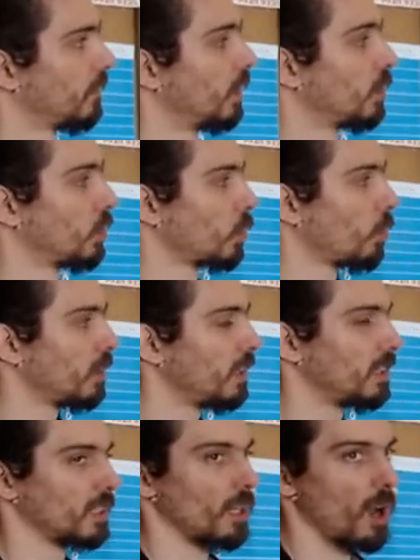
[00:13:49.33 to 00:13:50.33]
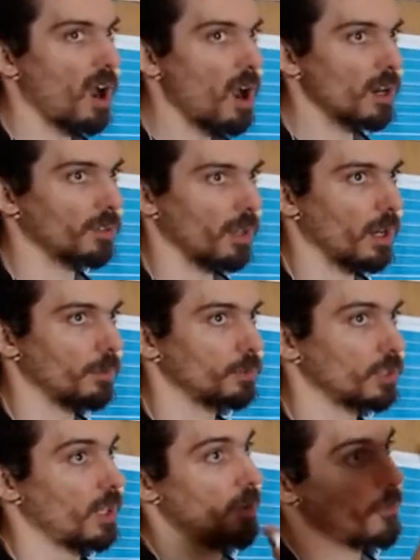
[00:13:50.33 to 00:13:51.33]
So it's r times
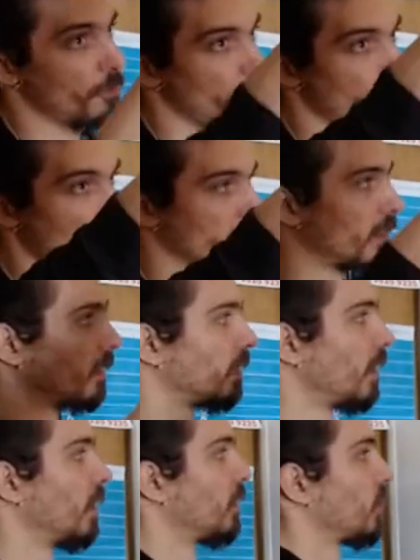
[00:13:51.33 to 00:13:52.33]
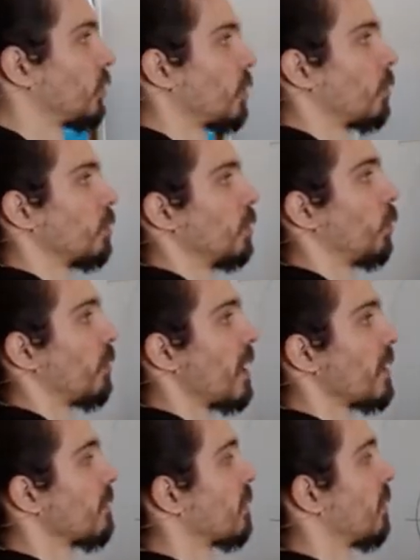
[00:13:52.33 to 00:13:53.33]
farther. So you
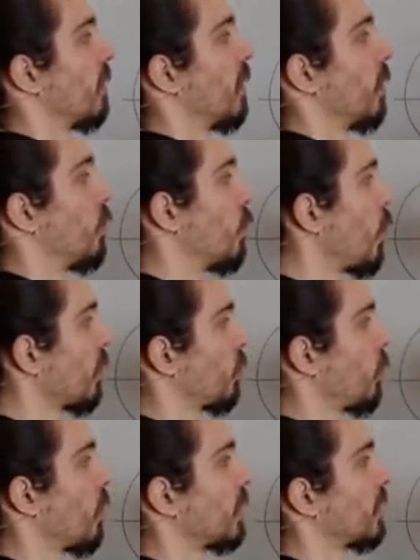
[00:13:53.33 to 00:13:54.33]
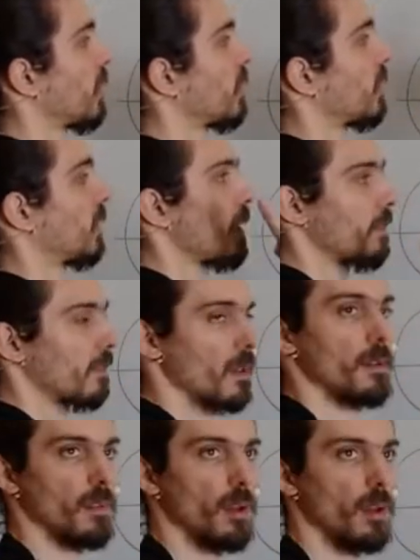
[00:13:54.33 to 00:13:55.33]
write not cos theta sine
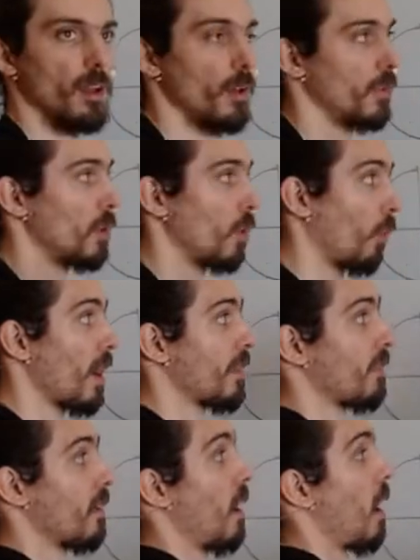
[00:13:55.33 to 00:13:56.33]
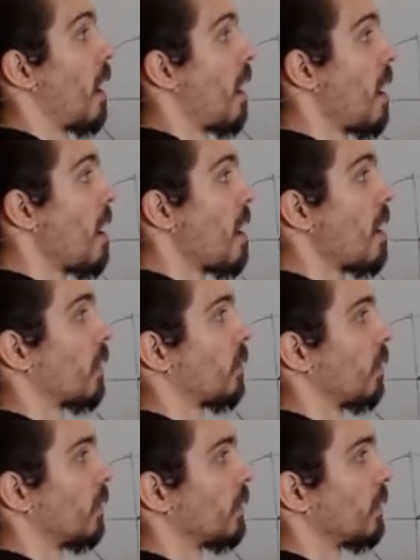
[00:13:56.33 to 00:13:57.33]
theta, you write r
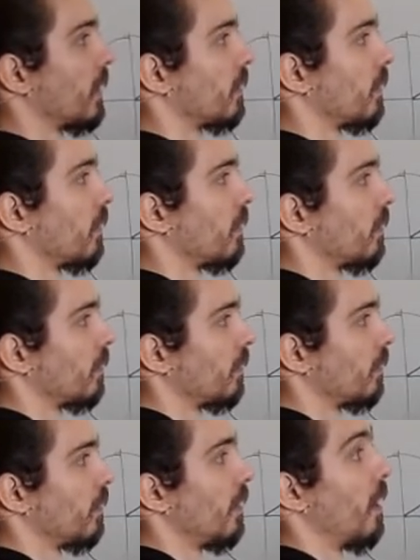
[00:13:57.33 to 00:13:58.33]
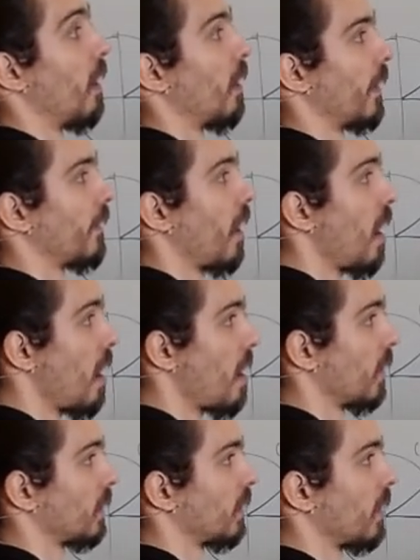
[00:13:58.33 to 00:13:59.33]
cos theta and r
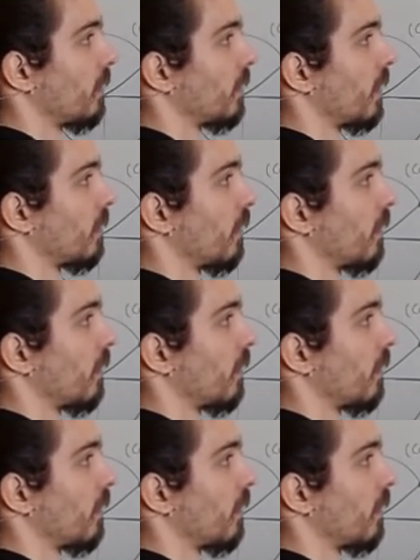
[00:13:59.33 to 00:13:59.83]
sine theta.